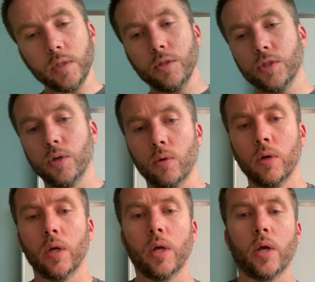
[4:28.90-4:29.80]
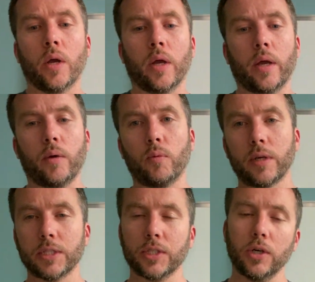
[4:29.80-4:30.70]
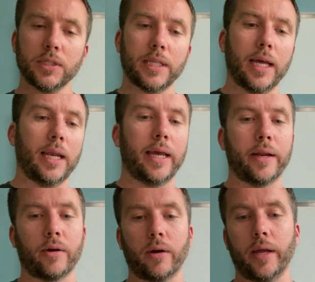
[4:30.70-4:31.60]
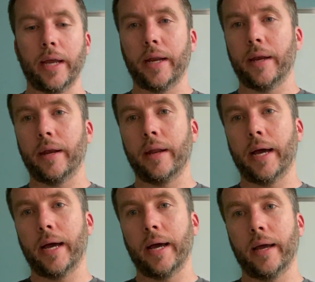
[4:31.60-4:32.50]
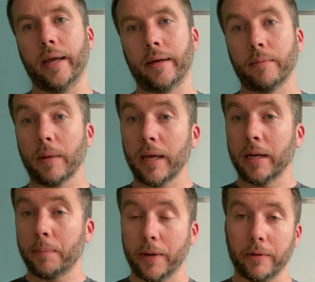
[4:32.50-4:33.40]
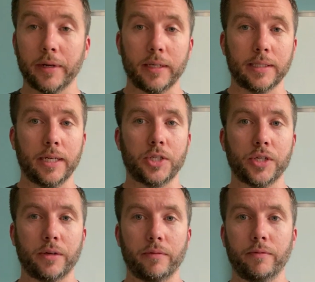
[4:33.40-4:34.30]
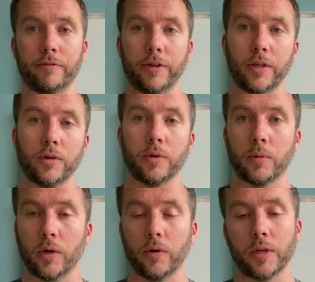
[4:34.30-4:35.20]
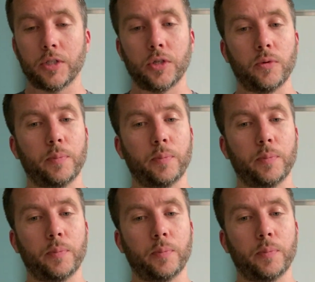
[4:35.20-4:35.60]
So we'll discuss that later in a periodization video that we're going to do.